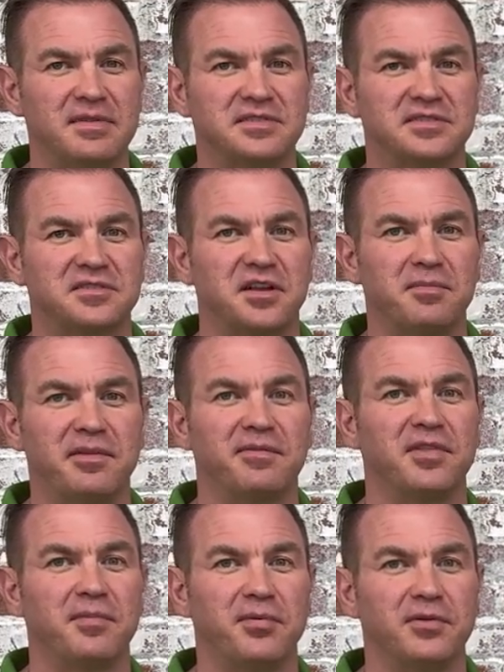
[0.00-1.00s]
this is gonna be for
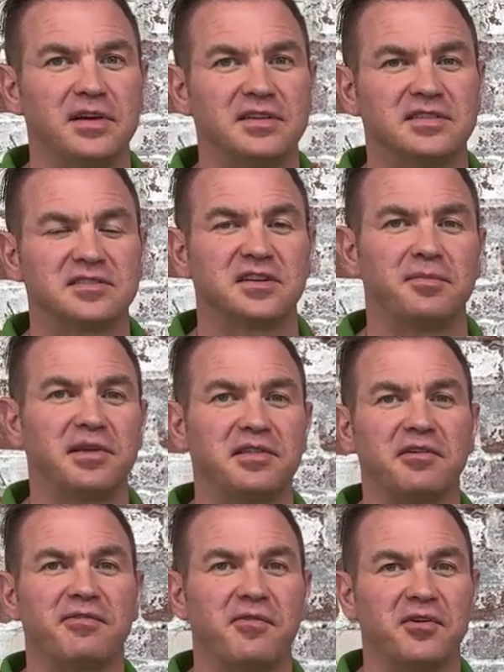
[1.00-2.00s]
the boys, it's gonna be
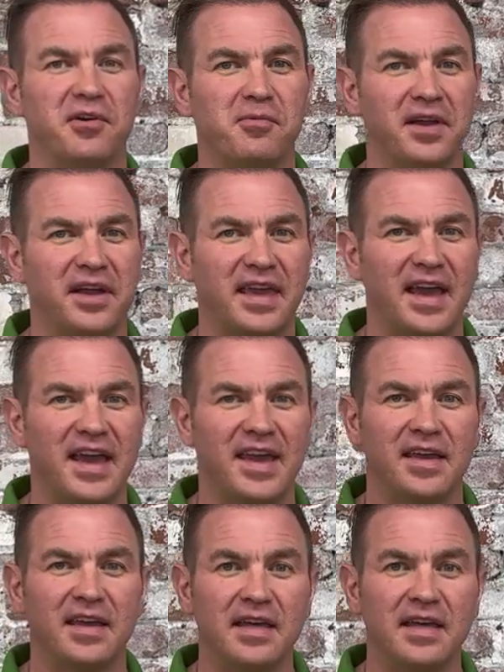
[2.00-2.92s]
their 401k.